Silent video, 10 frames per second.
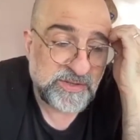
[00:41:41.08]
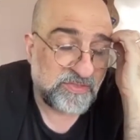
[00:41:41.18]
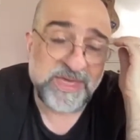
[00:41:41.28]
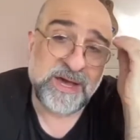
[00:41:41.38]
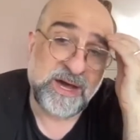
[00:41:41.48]

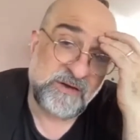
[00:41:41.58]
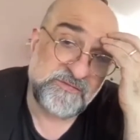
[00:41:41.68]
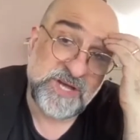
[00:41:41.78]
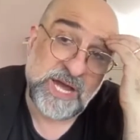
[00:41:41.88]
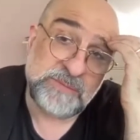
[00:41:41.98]
their
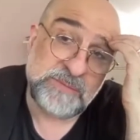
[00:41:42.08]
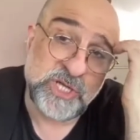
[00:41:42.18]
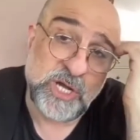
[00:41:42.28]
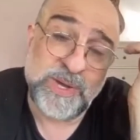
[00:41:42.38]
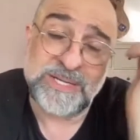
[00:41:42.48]
halftime
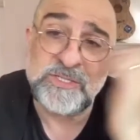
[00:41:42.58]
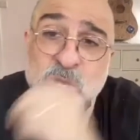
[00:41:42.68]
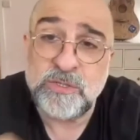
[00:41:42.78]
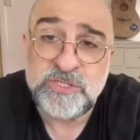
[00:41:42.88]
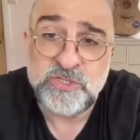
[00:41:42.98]
show had
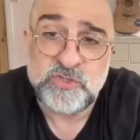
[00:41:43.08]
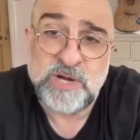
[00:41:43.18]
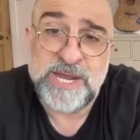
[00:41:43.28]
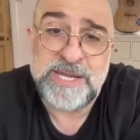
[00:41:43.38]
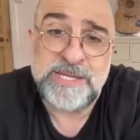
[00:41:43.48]
Dr.
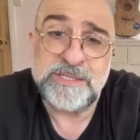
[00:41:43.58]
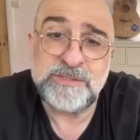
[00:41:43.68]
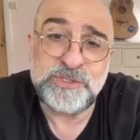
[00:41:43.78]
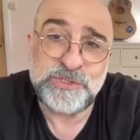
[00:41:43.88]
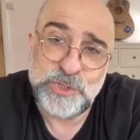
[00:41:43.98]
Dre,
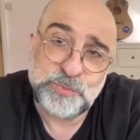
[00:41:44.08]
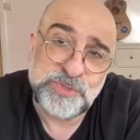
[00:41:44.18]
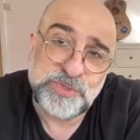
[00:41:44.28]
Snoop